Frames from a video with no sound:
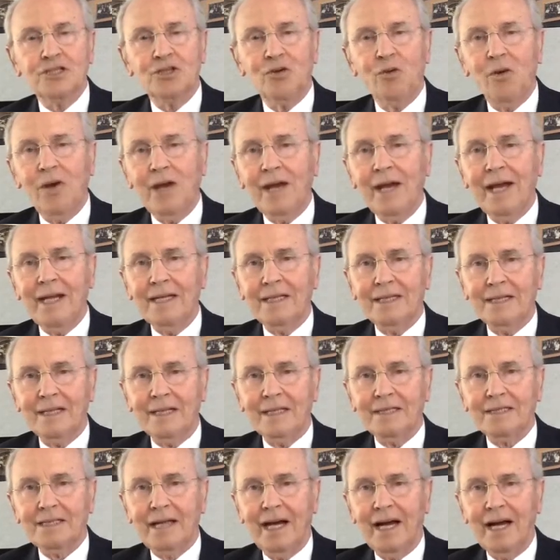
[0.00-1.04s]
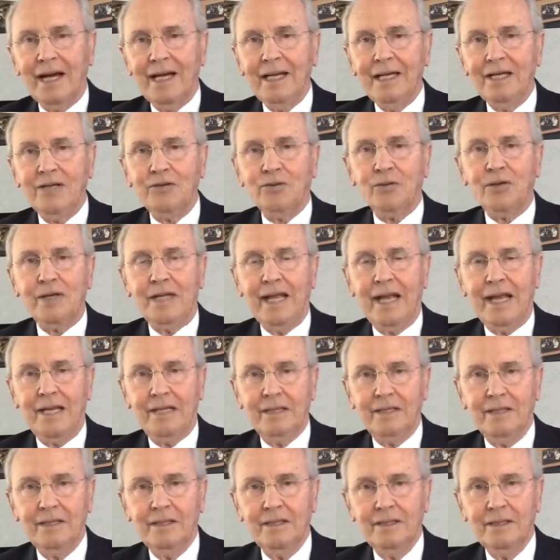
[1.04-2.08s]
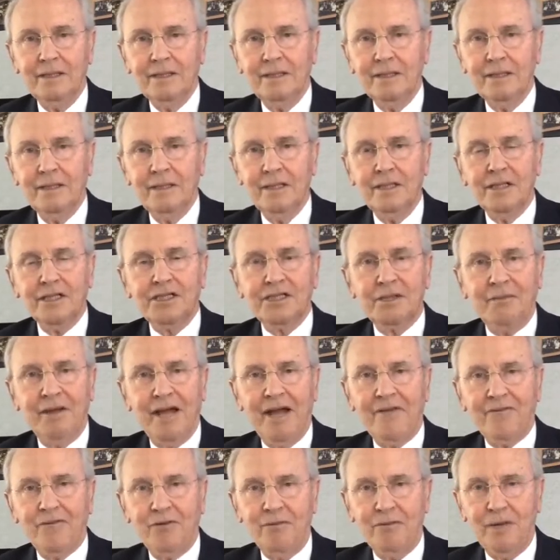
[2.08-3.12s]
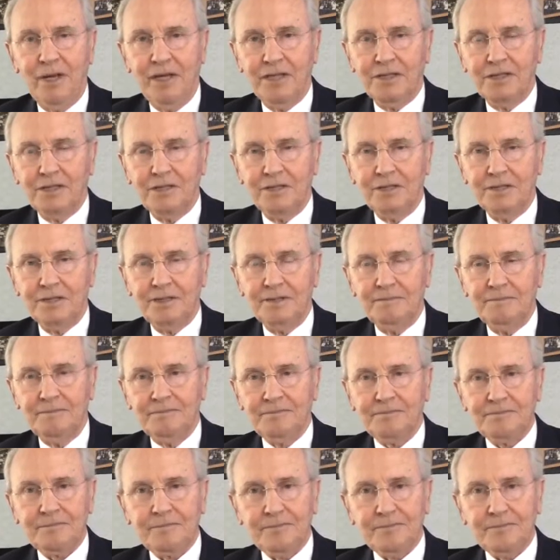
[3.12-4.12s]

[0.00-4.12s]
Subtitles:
So what I did is I created some affirmations.